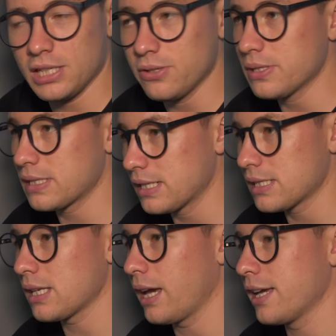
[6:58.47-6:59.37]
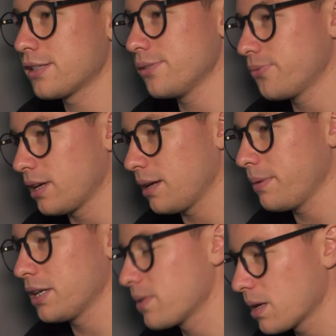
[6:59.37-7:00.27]
use inside to fill up
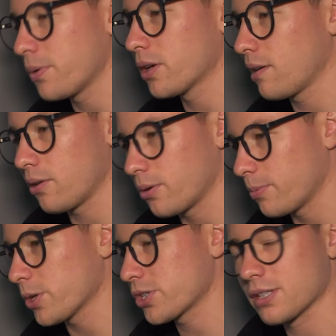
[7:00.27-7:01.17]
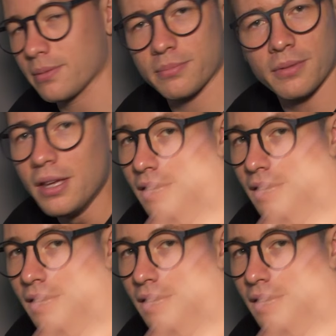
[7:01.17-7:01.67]
my drink bottle or wash some,